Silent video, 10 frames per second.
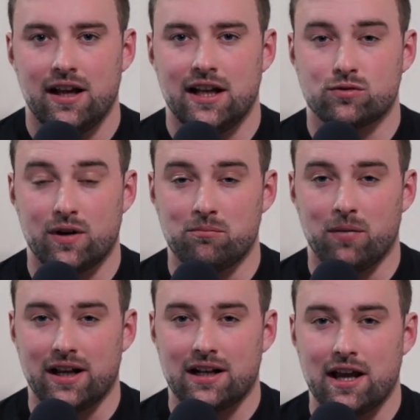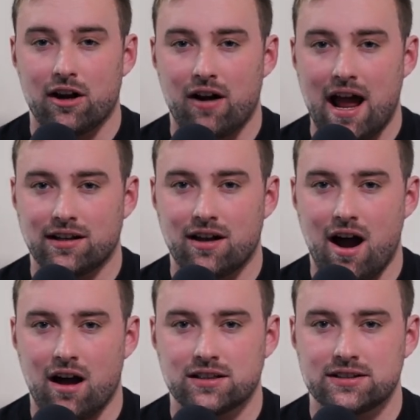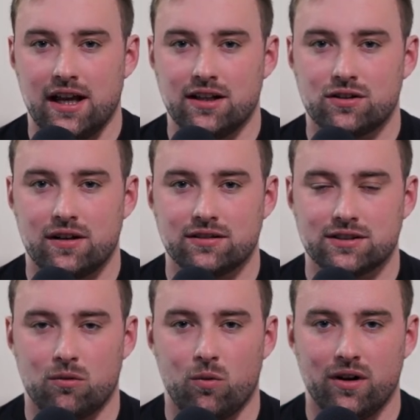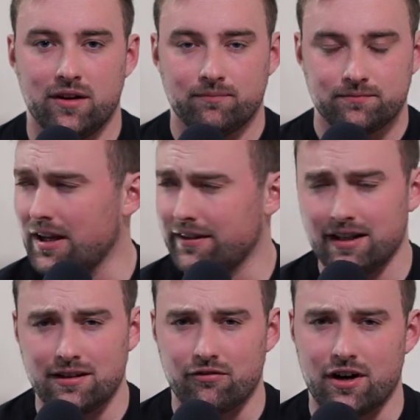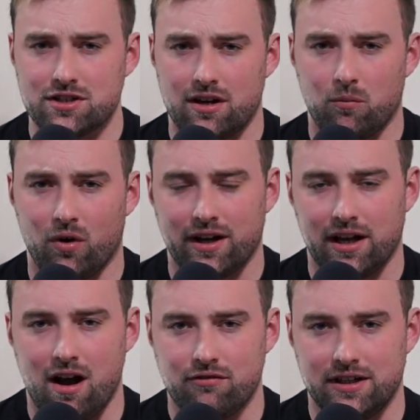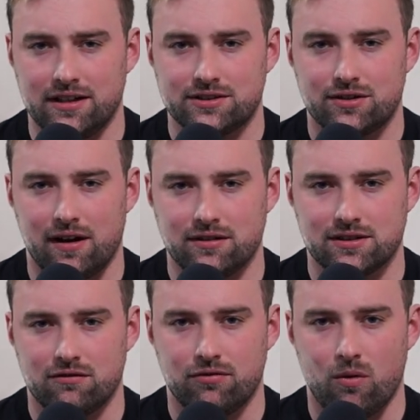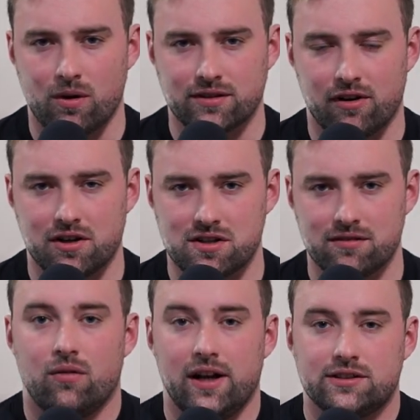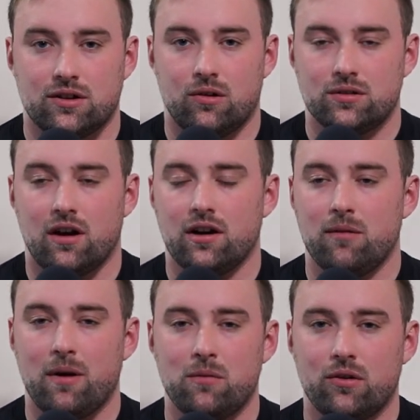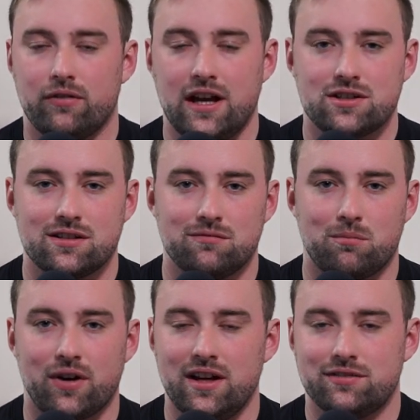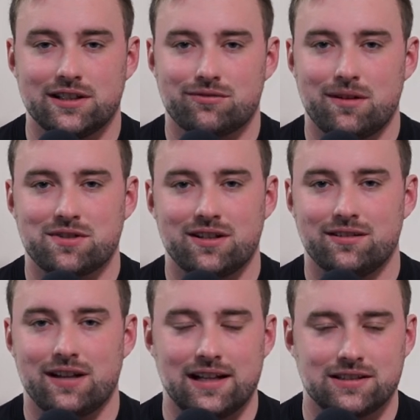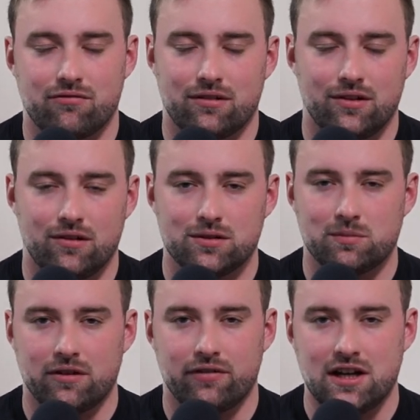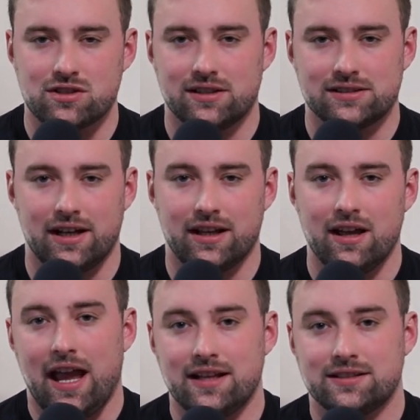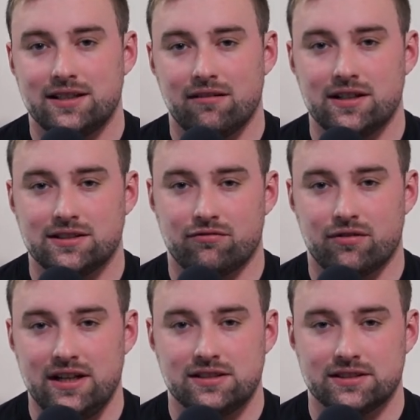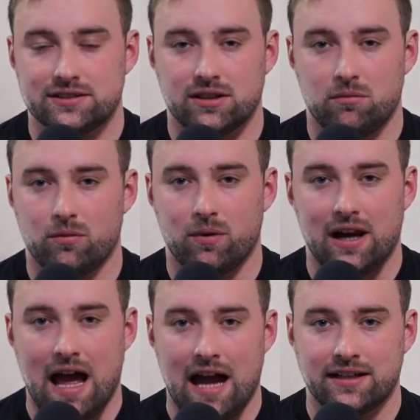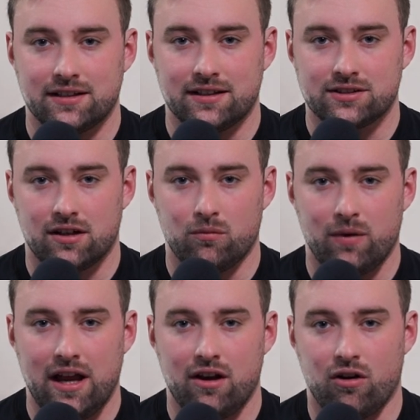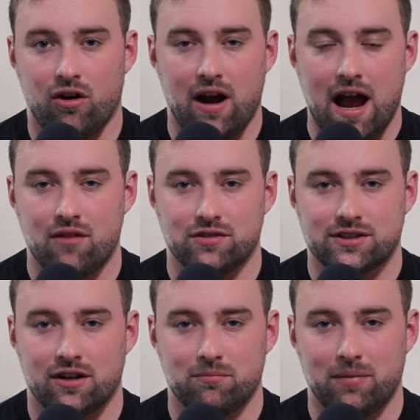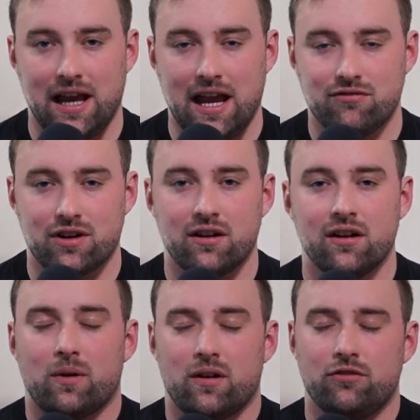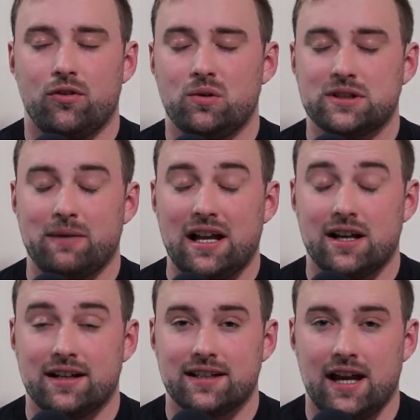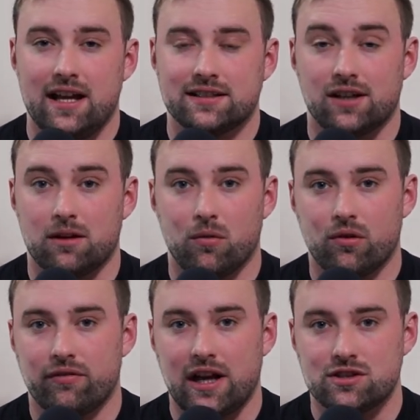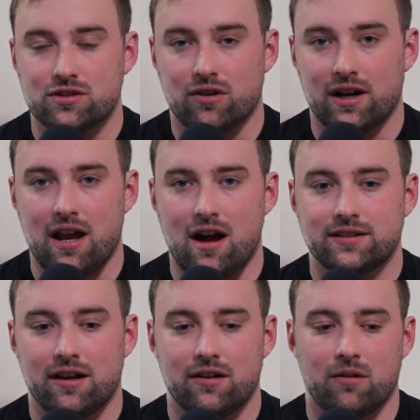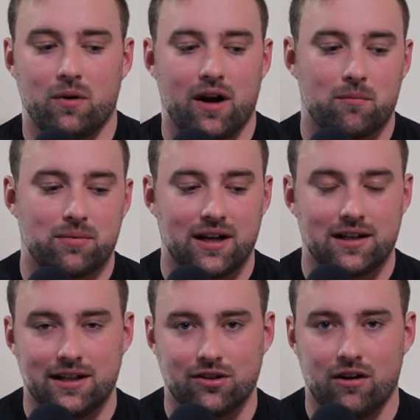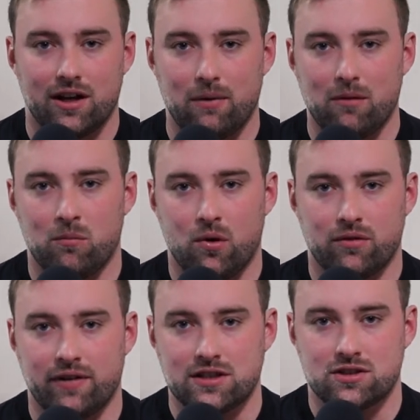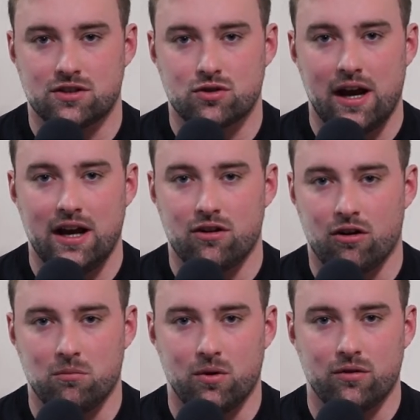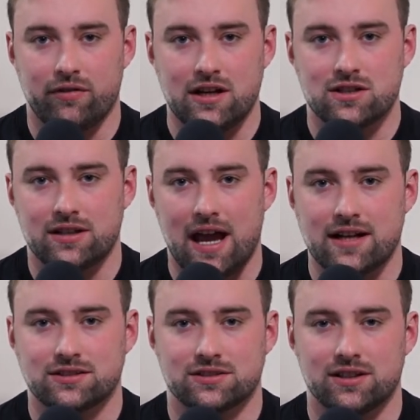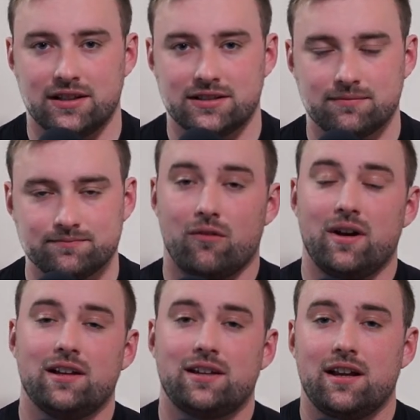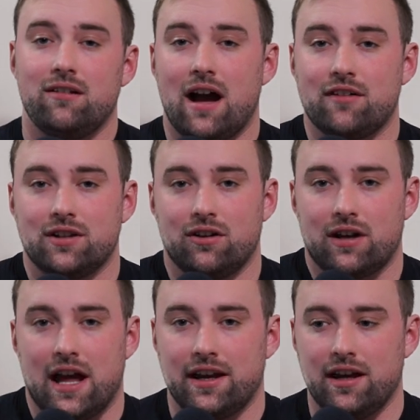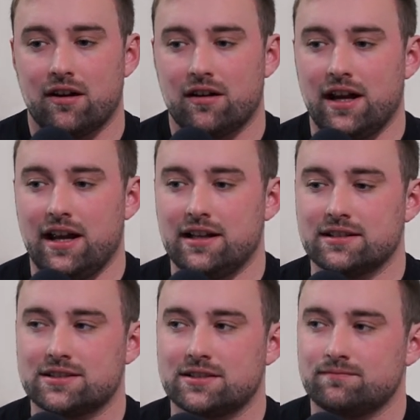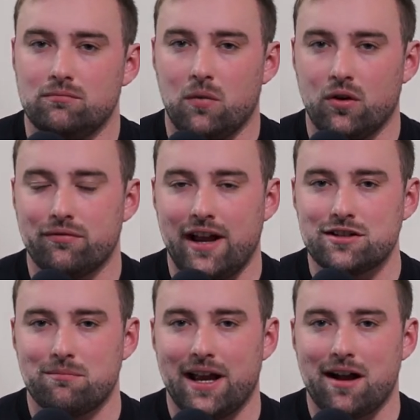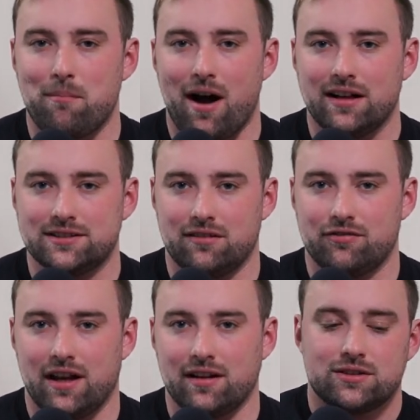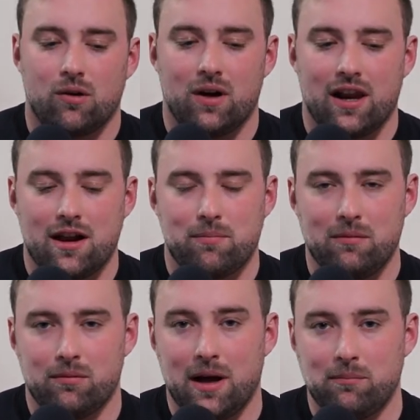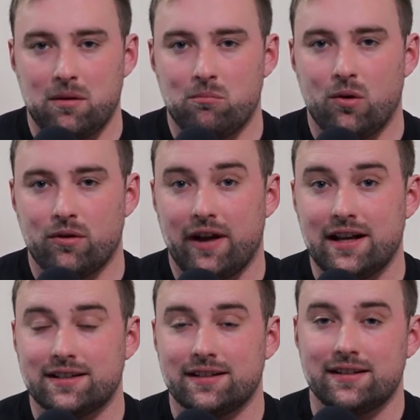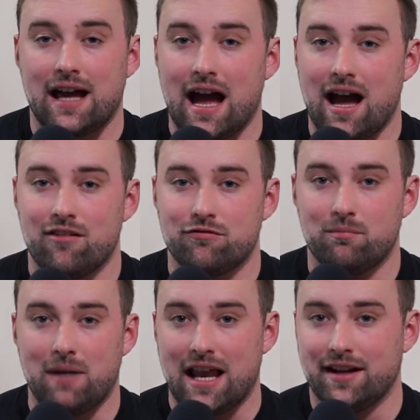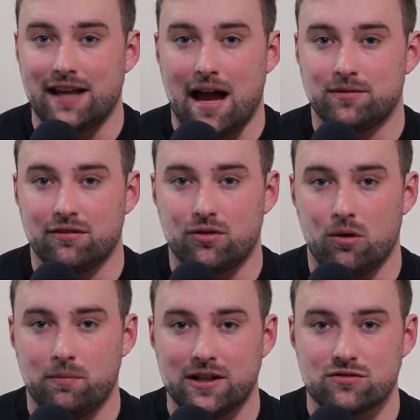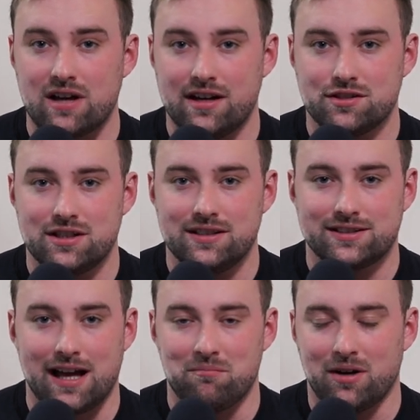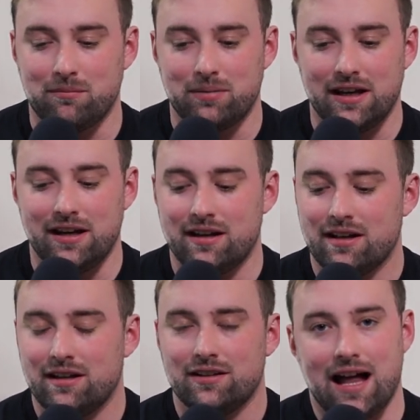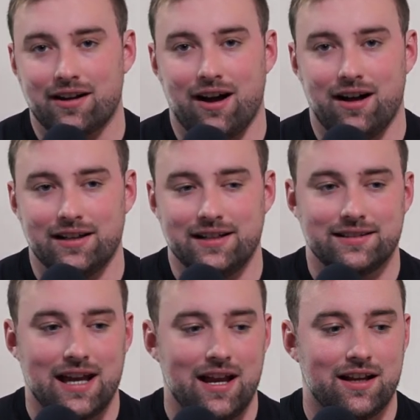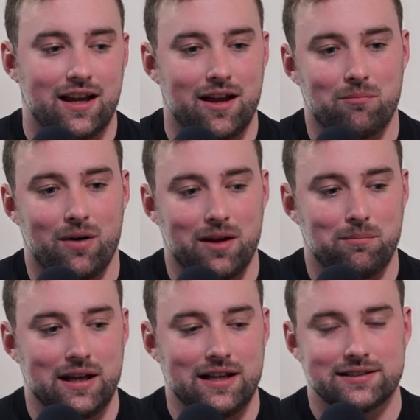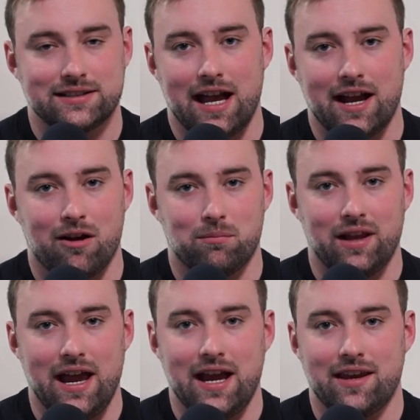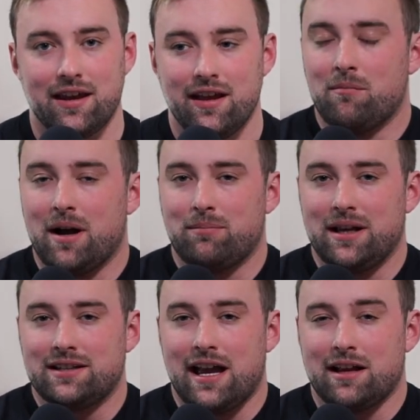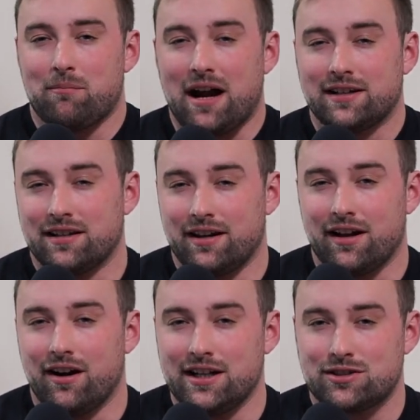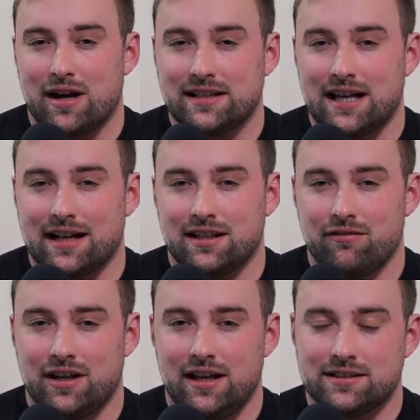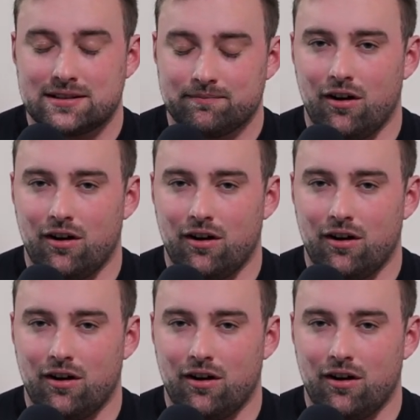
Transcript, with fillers: It's written by Klinger and Cox in 2001. I think the version I'm working off is 2004's version. Right, so talking about motivation, brief description. As everyone knows, motivation is like a series of reasons someone will act in a certain way or have a certain behavior. What we're going to focus mainly on today is like motivation during lockdown, and we're particularly talking about motivation to train or motivation to exercise. The real thing you have to look at here is motivation being a positive thing. So a lot of people might be motivated to have maladaptive coping strategies. That might be alcohol intake, it might might be staying up late, it might be taking part in like high stress activities.